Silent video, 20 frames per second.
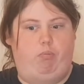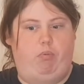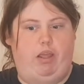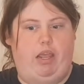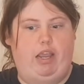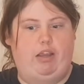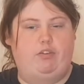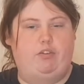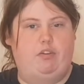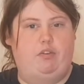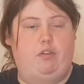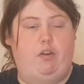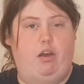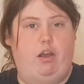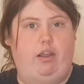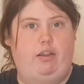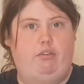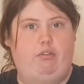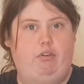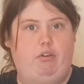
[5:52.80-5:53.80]

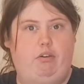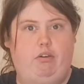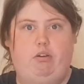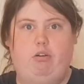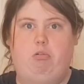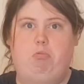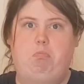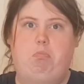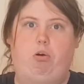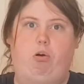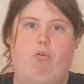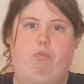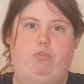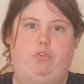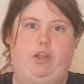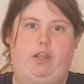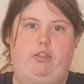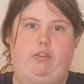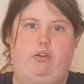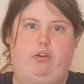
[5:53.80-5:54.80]
exercise, but
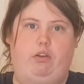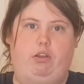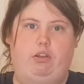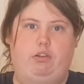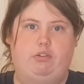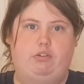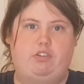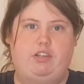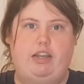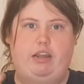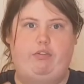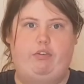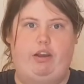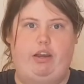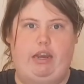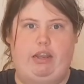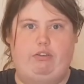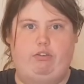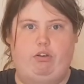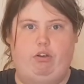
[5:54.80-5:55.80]
obviously the sniffing
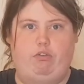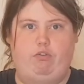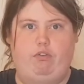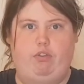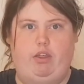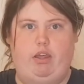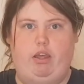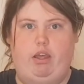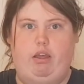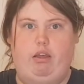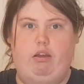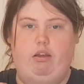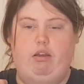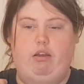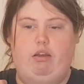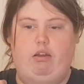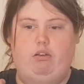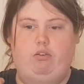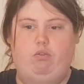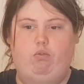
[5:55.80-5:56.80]
is good for their
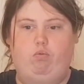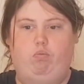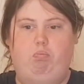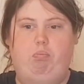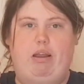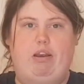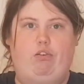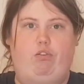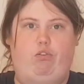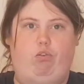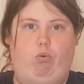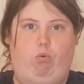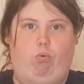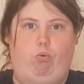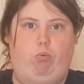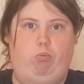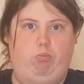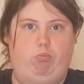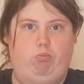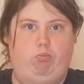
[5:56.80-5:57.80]
sort of mental
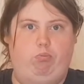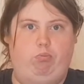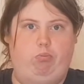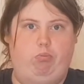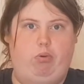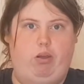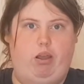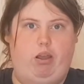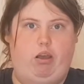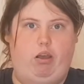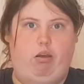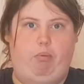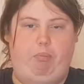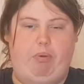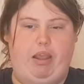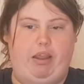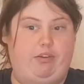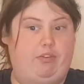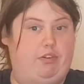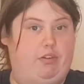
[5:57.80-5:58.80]

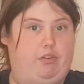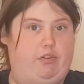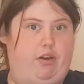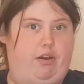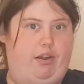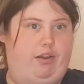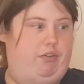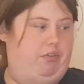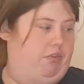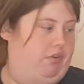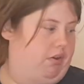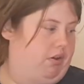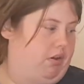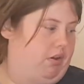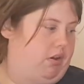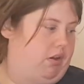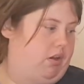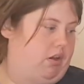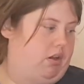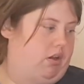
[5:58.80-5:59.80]
exercise.
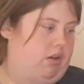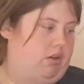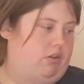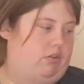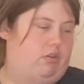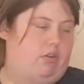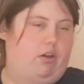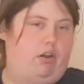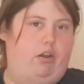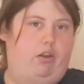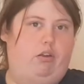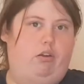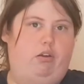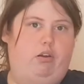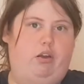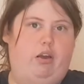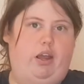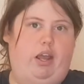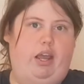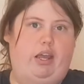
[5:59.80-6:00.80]
So
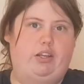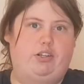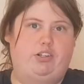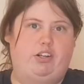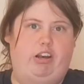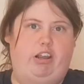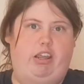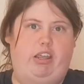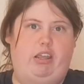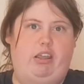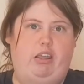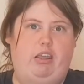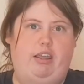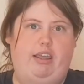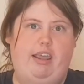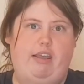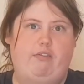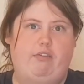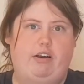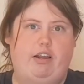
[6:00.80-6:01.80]
actually,
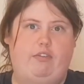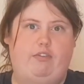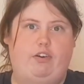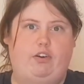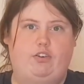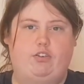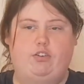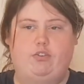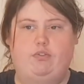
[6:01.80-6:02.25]
even if you